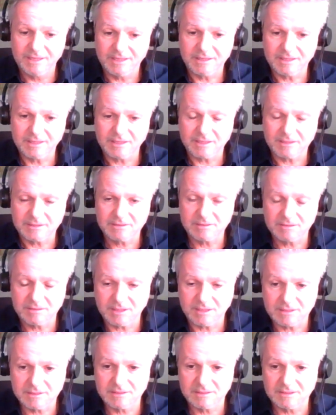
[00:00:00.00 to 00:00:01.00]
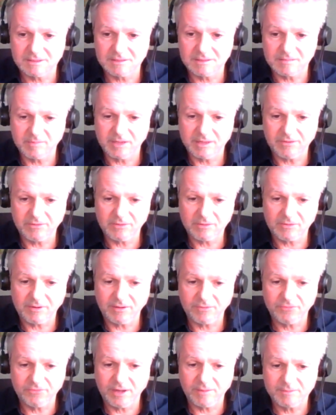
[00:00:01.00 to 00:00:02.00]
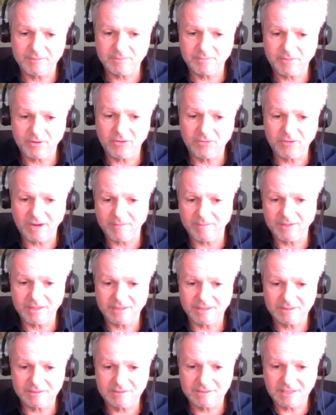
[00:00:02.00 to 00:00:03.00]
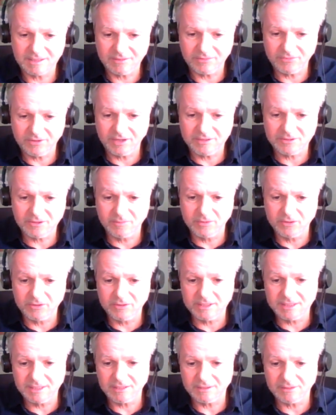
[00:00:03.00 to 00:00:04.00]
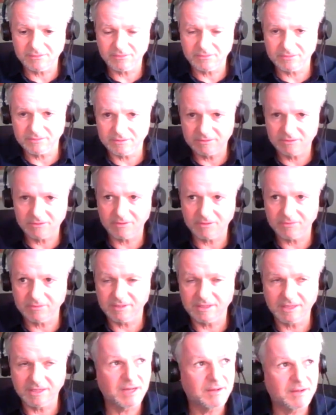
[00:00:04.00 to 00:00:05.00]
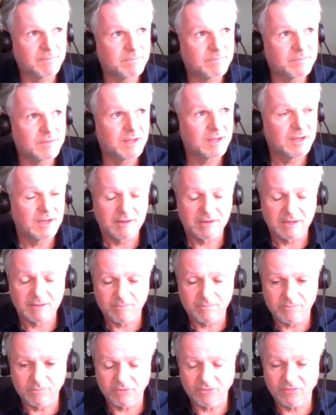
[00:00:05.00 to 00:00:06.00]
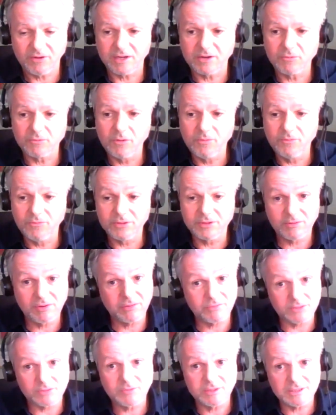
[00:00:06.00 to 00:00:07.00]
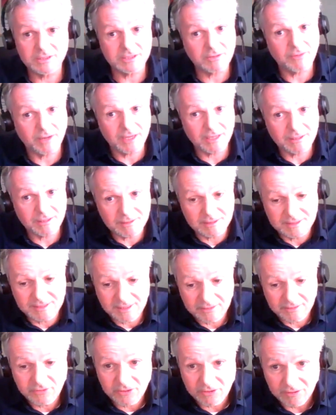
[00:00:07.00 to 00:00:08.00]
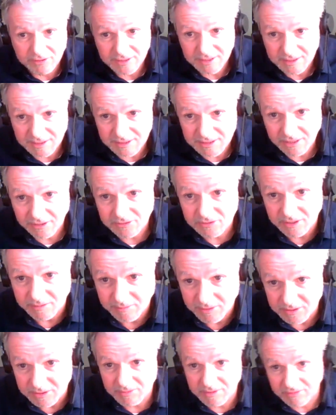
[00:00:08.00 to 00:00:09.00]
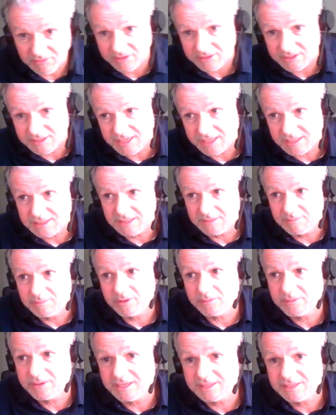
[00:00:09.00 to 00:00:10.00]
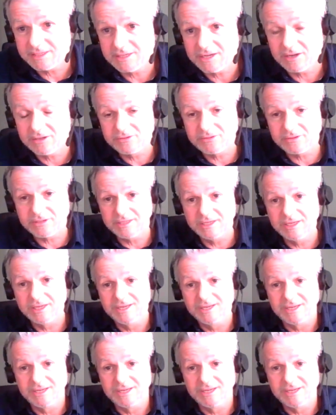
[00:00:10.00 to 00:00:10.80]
think there's been a quite famous program in the floods community of sort of providing room for the rivers, which is quite difficult in this country because we're a very densely populated country.